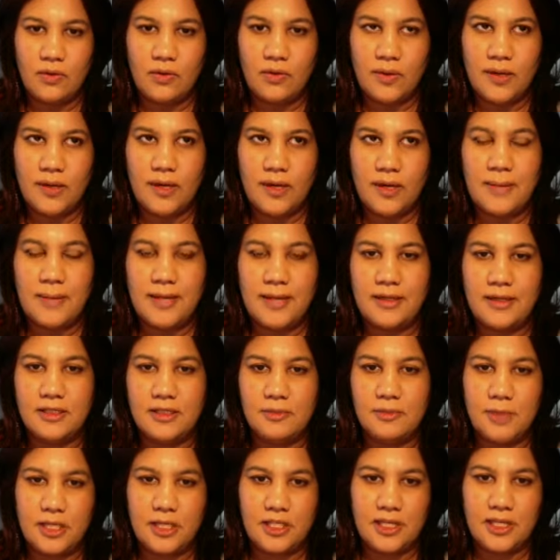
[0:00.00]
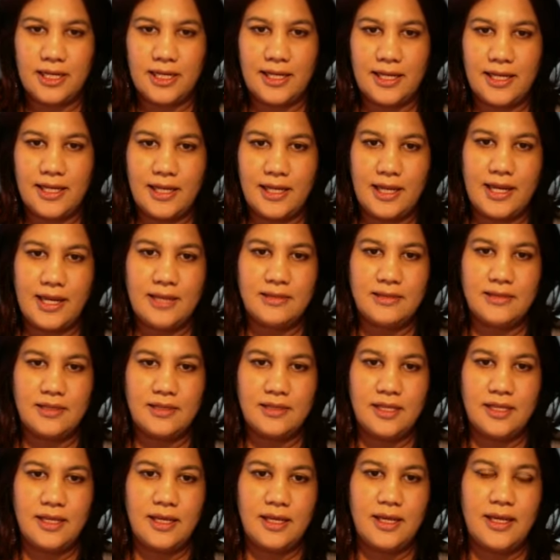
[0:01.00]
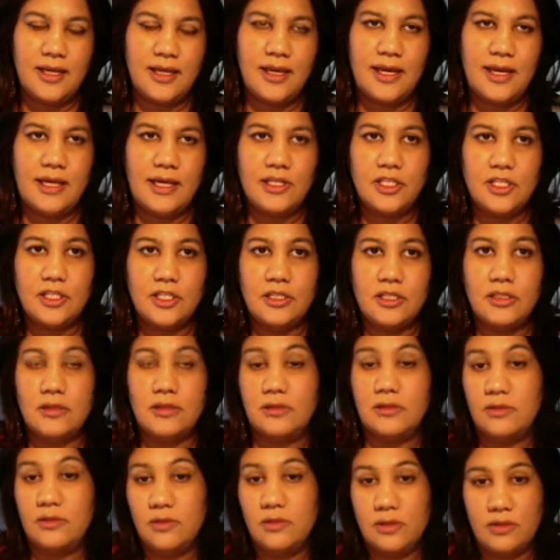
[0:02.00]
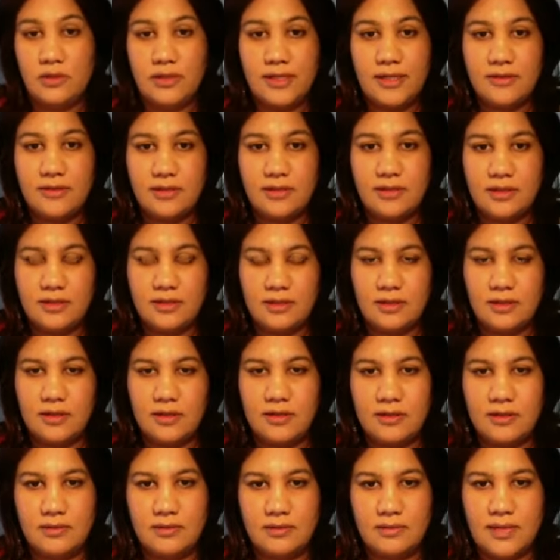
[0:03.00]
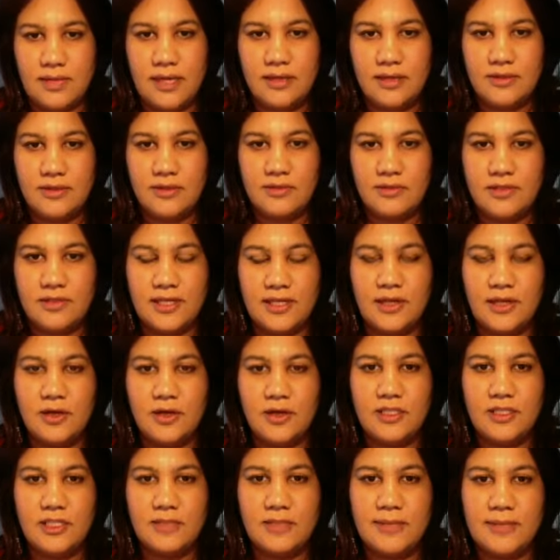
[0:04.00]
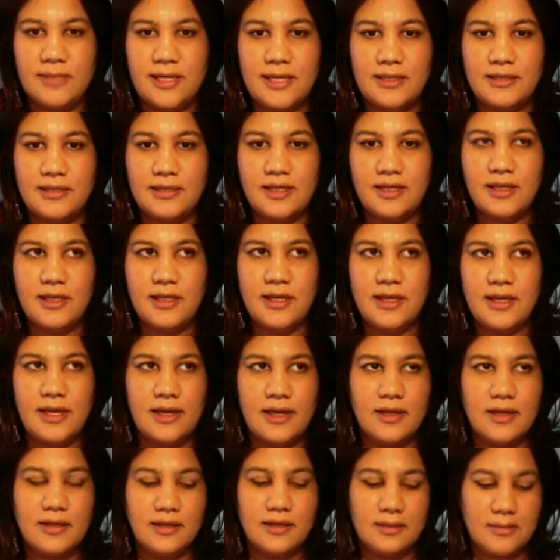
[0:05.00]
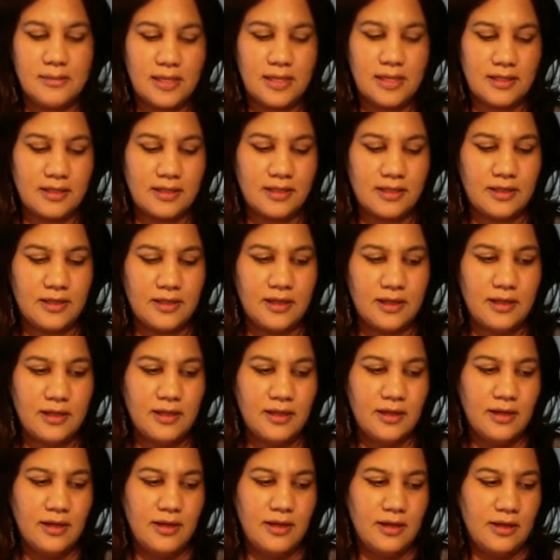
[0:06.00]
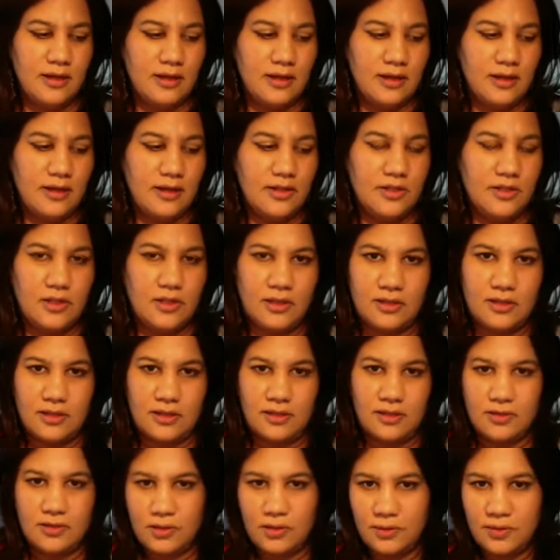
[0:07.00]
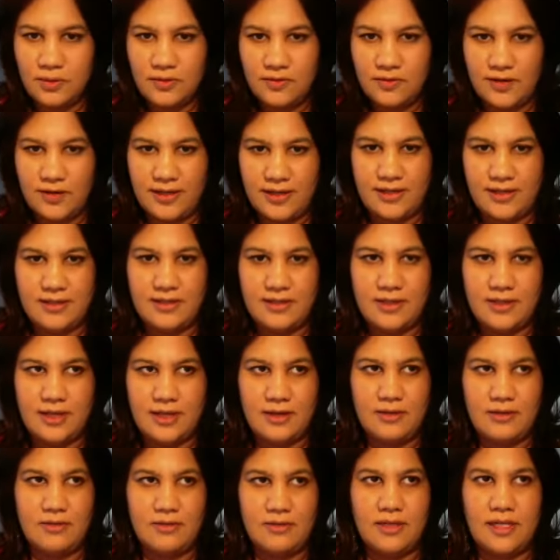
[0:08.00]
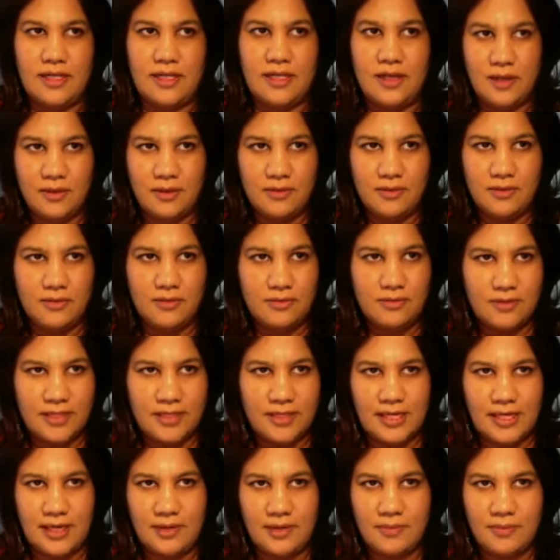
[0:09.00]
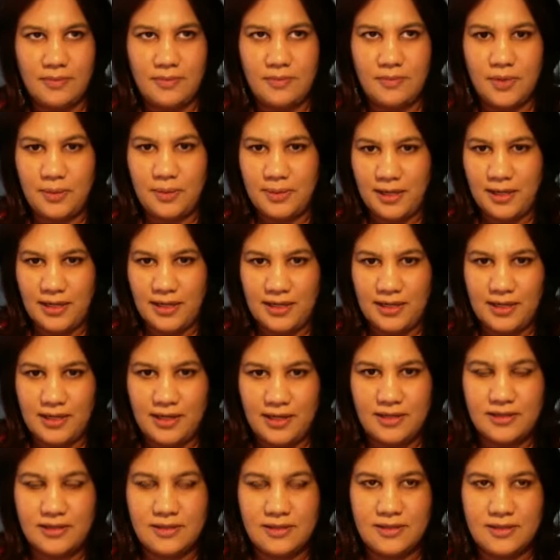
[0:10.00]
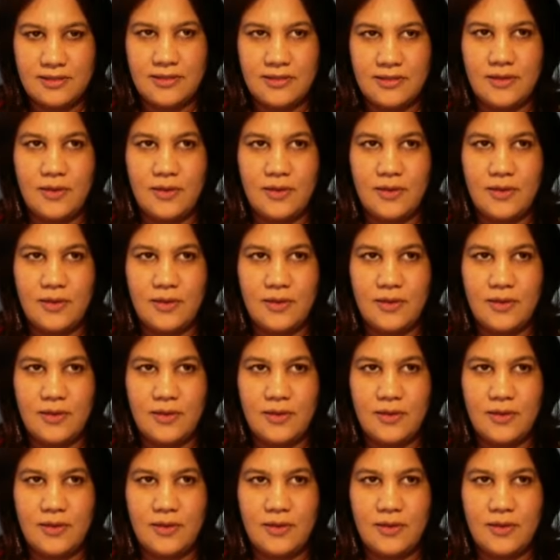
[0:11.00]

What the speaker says: Amanda's pitch clinic yesterday. And Suzy Greaves is the editor of Psychologies Magazine. And Amanda took a group of us and really, really prepared us